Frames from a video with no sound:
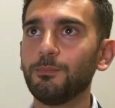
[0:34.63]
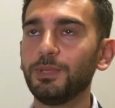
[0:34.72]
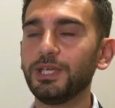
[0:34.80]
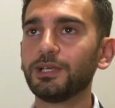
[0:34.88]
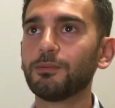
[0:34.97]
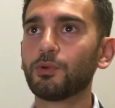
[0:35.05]

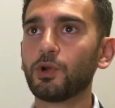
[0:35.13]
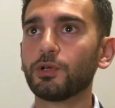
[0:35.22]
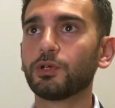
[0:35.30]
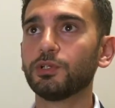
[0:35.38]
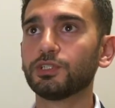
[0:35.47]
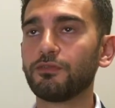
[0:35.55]
Being a
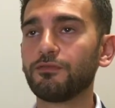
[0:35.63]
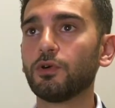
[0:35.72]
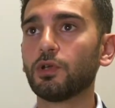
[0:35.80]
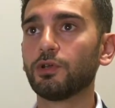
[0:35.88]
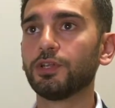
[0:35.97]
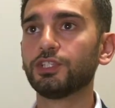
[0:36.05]
broker is a
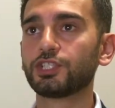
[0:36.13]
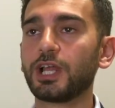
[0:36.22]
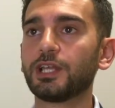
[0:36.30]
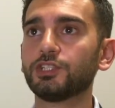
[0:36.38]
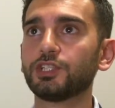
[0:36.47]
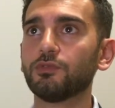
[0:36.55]
full-on and
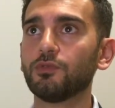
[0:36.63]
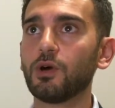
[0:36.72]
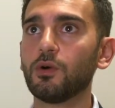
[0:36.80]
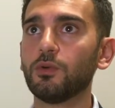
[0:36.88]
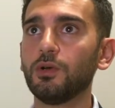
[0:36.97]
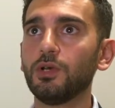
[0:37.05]
challenging
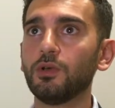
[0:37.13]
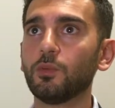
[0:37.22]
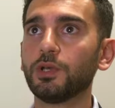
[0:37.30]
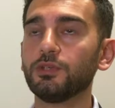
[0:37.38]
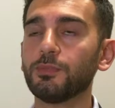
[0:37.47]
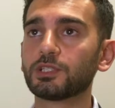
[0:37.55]
role
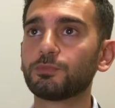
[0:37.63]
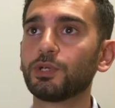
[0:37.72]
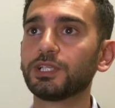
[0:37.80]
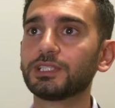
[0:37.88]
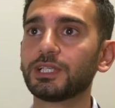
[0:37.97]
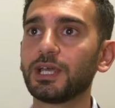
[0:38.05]
where you must
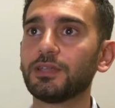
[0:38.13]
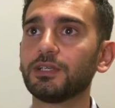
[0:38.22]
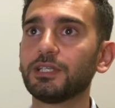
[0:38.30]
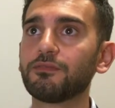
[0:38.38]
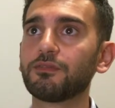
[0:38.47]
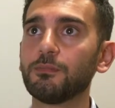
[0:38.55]
bring together
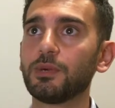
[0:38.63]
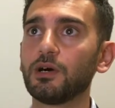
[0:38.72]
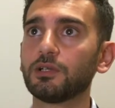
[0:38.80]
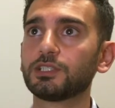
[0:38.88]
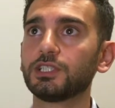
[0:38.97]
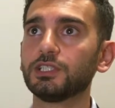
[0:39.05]
different
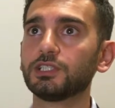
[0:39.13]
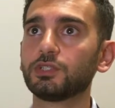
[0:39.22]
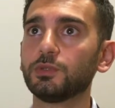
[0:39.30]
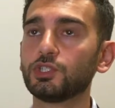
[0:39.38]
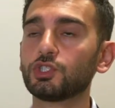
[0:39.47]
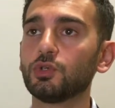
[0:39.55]
parties
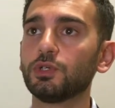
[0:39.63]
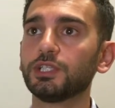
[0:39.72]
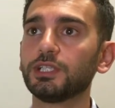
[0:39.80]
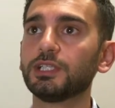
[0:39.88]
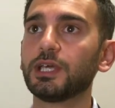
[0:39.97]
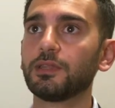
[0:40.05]
to ensure you
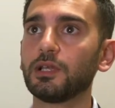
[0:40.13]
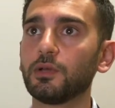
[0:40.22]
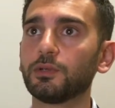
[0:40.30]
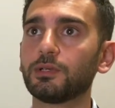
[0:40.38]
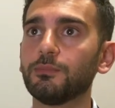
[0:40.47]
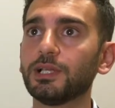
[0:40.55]
can get the
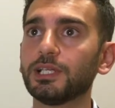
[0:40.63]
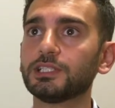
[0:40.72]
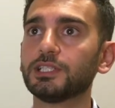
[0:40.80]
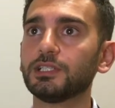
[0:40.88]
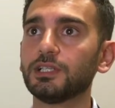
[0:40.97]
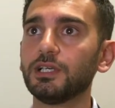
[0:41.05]
loan
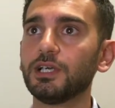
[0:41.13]
completed.